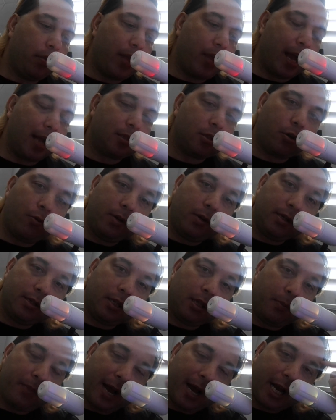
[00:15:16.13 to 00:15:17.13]
That's
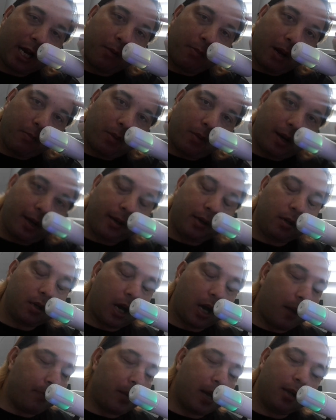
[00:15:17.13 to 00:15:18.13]
always in the back of my mind.
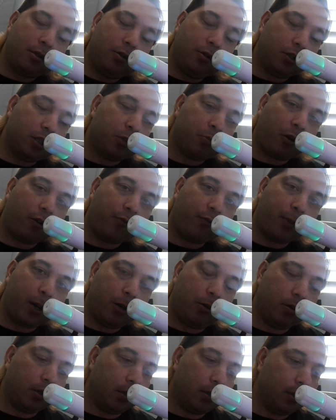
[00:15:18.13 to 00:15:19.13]
I'm not too smart for
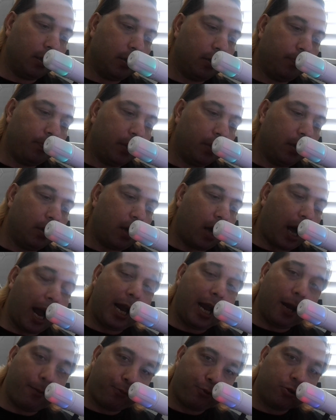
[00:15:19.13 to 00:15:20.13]
my own good.
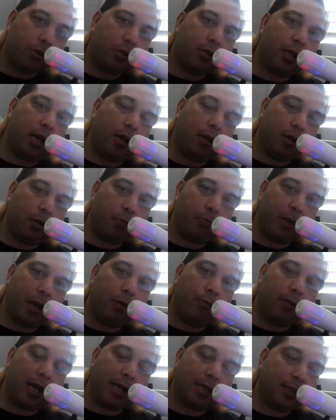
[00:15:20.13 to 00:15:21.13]
I appreciate good
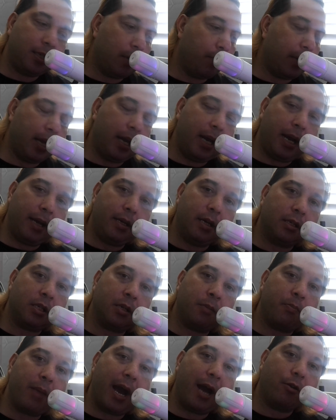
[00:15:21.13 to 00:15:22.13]
men when I see them. It
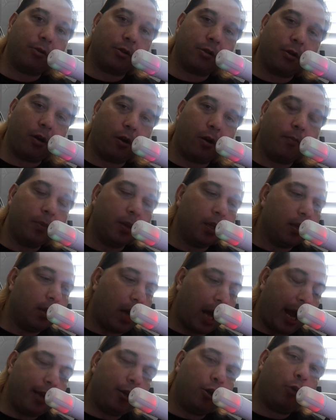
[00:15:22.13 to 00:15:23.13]
doesn't matter, sir.
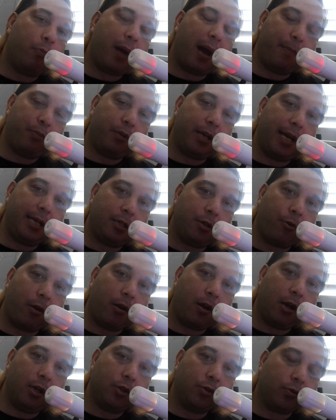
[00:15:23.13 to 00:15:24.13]
I know my place in
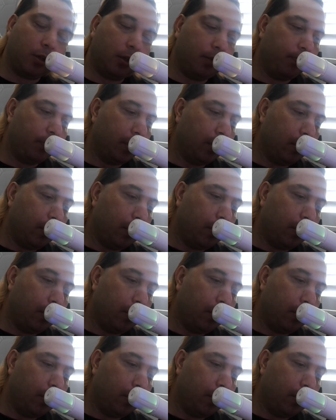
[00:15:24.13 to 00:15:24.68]
our country.